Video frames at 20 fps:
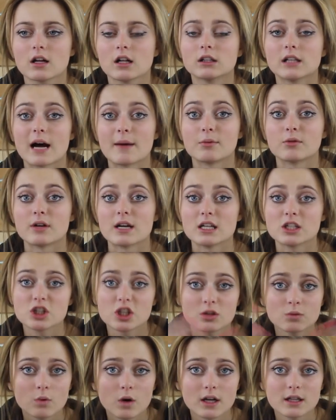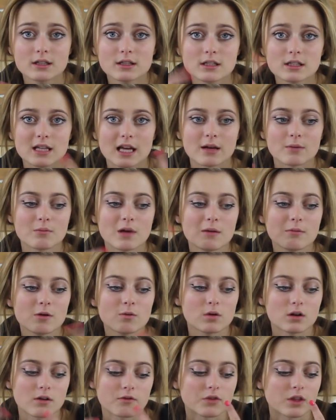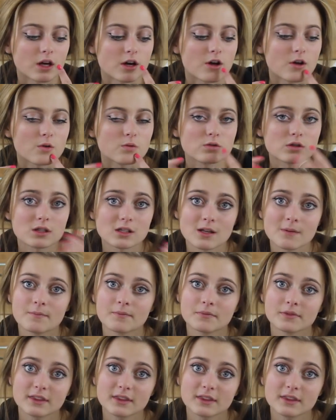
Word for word: collaboration ones, like maybe one of those.